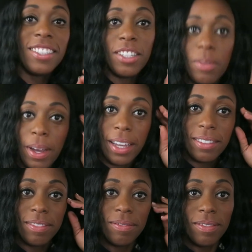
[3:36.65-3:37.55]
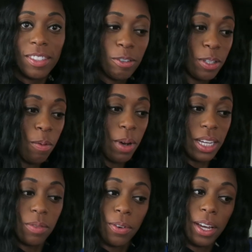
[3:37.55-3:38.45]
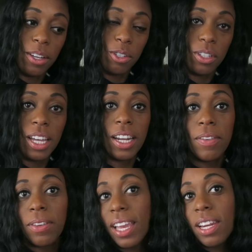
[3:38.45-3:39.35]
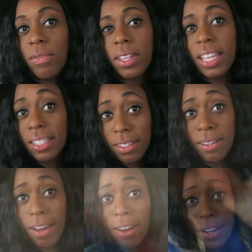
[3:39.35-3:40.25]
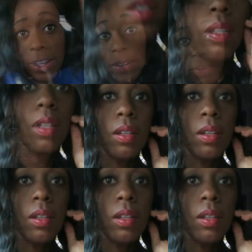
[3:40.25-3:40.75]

She's right. You're so wise for age. Enough candy for the kids to not argue.